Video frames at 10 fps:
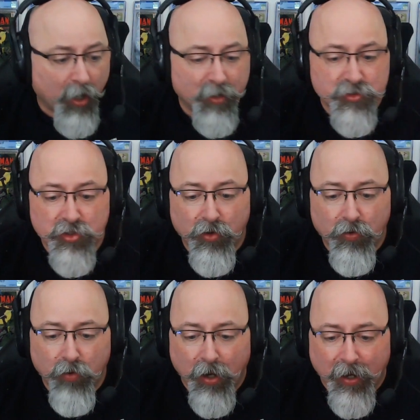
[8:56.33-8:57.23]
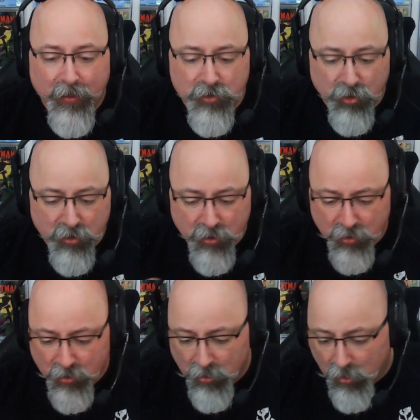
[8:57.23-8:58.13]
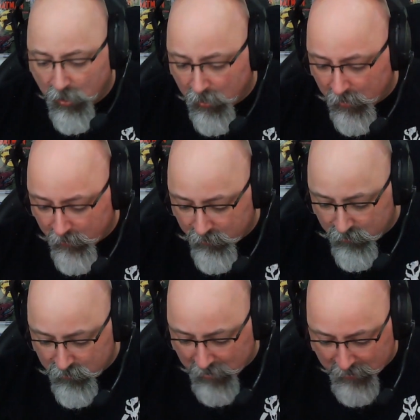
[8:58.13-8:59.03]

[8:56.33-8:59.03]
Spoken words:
So I took that